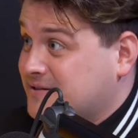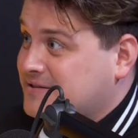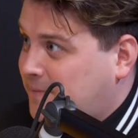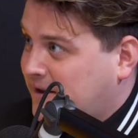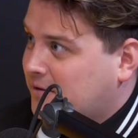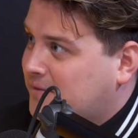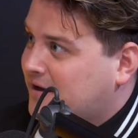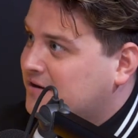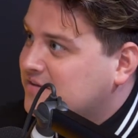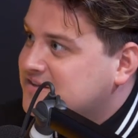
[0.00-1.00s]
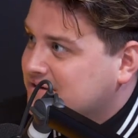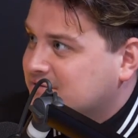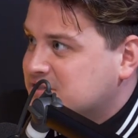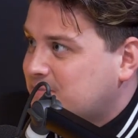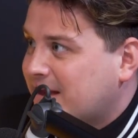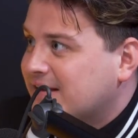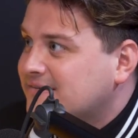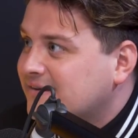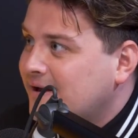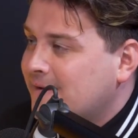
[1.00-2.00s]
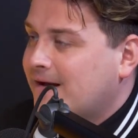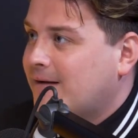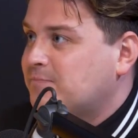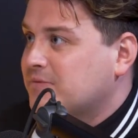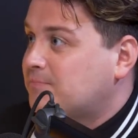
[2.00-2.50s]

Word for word: to pick up that kind of interior space. Um,